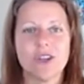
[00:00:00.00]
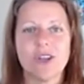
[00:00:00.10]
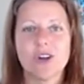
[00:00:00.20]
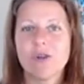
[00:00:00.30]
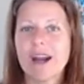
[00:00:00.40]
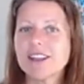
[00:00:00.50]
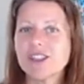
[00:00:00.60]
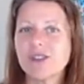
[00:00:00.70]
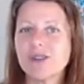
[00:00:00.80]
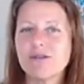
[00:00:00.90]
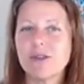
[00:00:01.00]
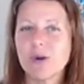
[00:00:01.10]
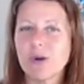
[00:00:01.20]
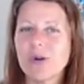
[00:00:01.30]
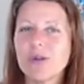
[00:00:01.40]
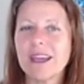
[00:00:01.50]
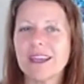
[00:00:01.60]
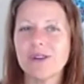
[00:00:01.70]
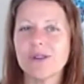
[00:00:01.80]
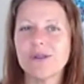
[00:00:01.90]
Gratitude for all
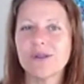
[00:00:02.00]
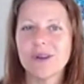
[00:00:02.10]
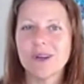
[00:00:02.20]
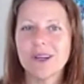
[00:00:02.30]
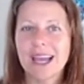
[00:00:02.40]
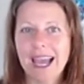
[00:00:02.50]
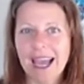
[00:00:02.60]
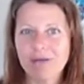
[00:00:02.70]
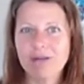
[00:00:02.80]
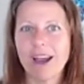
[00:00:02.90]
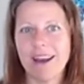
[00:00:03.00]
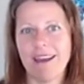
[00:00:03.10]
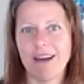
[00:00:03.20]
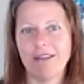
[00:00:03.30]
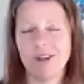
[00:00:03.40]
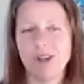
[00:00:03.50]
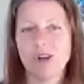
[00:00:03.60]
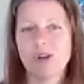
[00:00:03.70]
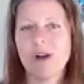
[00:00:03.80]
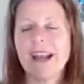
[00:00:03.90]
that you have right now.
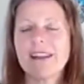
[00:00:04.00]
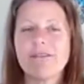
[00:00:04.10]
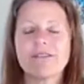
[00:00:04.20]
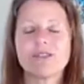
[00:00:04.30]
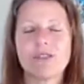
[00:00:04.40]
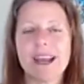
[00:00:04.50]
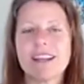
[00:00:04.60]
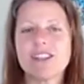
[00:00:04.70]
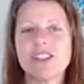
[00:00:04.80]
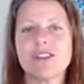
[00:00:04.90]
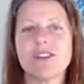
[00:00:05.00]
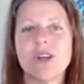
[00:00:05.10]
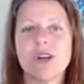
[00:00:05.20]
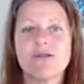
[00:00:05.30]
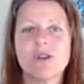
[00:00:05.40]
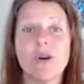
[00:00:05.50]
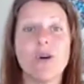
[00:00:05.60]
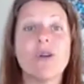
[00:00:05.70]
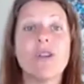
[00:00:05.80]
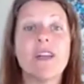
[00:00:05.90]
Gratitude for
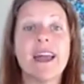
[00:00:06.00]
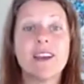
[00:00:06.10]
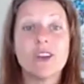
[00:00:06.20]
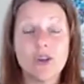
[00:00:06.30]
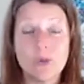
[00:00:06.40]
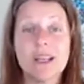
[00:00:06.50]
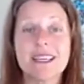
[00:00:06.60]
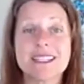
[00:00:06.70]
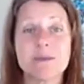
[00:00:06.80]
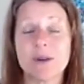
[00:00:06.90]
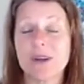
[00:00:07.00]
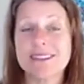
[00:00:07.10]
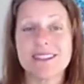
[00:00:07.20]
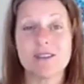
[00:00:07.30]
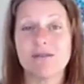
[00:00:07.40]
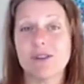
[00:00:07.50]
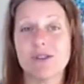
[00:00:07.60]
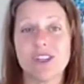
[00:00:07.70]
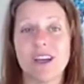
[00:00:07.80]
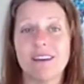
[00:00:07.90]
all that you will experience in the
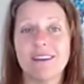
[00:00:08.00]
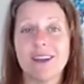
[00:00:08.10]
future.